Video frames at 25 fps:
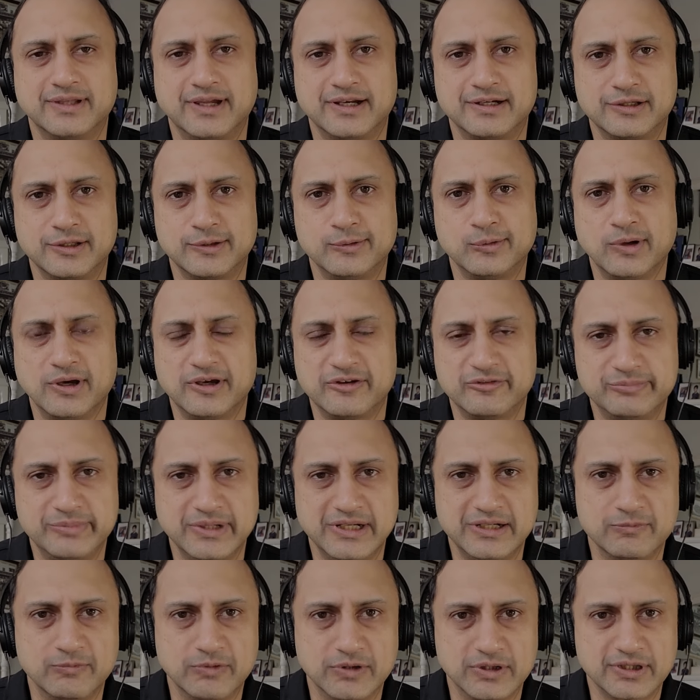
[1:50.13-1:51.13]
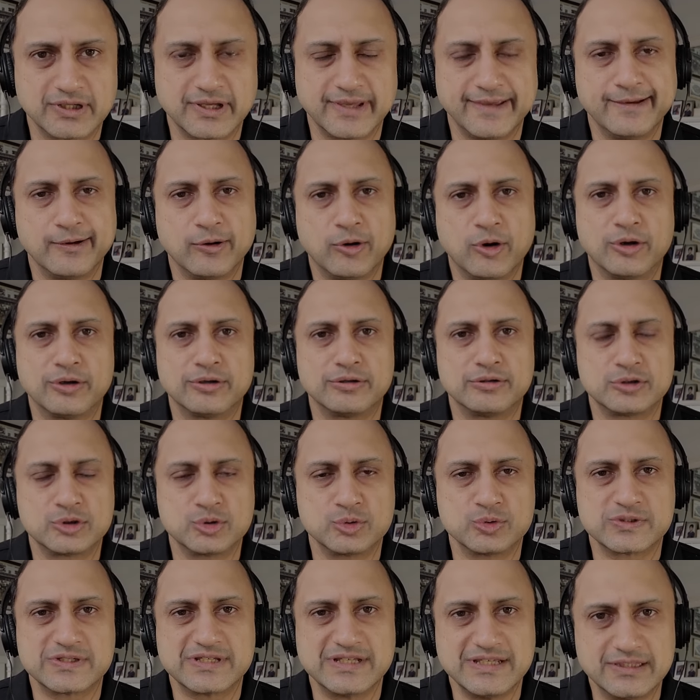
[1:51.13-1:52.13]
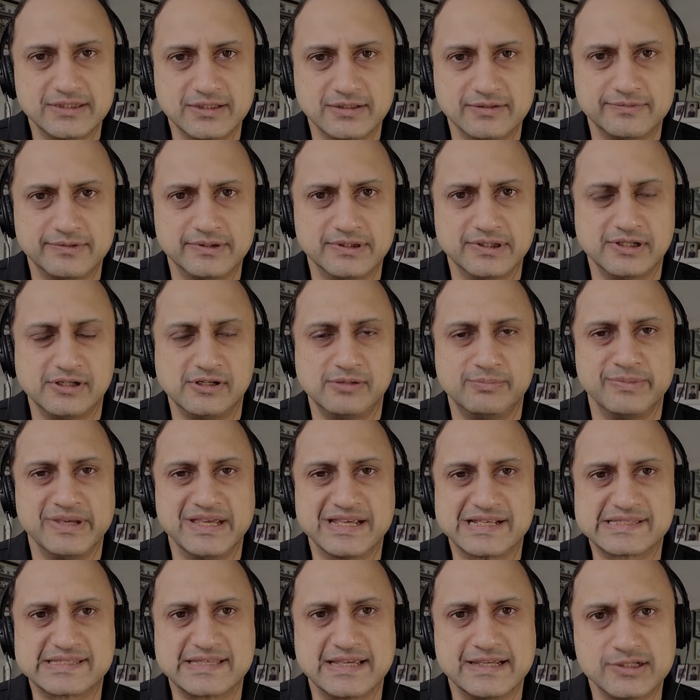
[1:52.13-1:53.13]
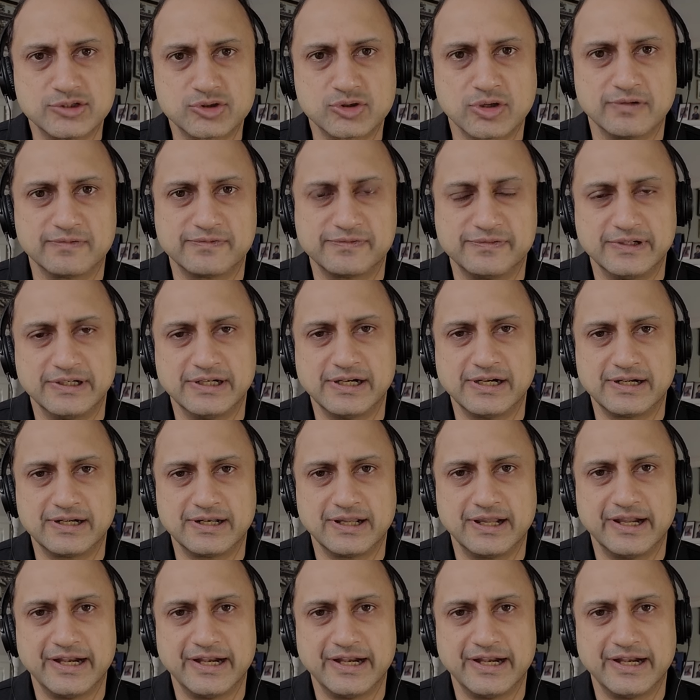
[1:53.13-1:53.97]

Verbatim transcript: that you have been working on to see the world, make sense of it,